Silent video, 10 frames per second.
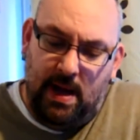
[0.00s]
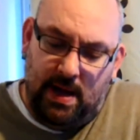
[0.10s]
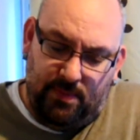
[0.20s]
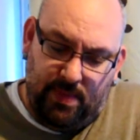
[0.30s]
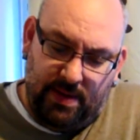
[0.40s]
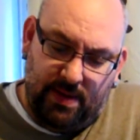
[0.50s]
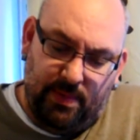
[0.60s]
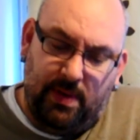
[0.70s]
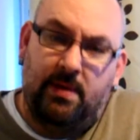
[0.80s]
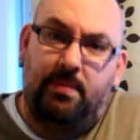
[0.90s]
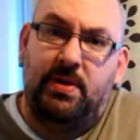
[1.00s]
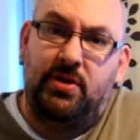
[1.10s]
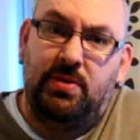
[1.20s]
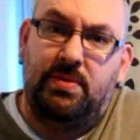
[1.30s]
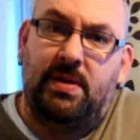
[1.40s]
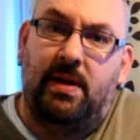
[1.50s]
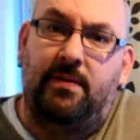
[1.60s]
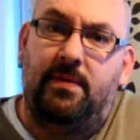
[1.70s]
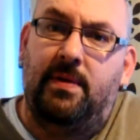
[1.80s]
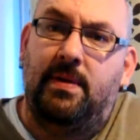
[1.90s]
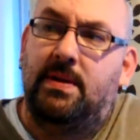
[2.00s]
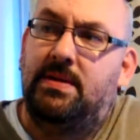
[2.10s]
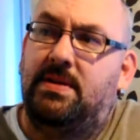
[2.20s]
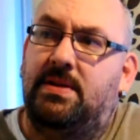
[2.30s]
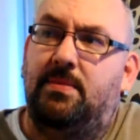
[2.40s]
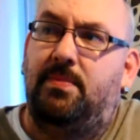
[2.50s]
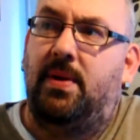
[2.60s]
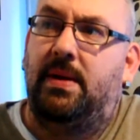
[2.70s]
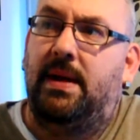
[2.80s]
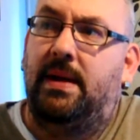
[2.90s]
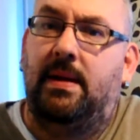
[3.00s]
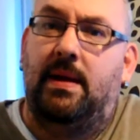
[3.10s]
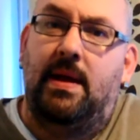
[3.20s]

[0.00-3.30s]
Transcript: and whether we're going to produce enough, because there's no point in